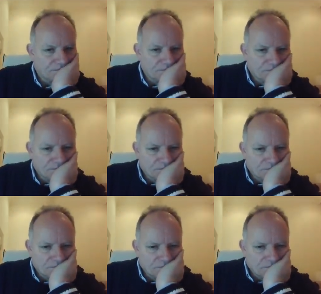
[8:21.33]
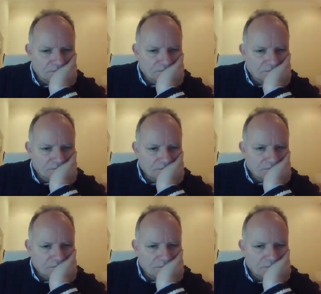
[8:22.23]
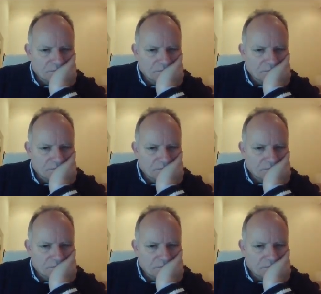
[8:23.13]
(silence)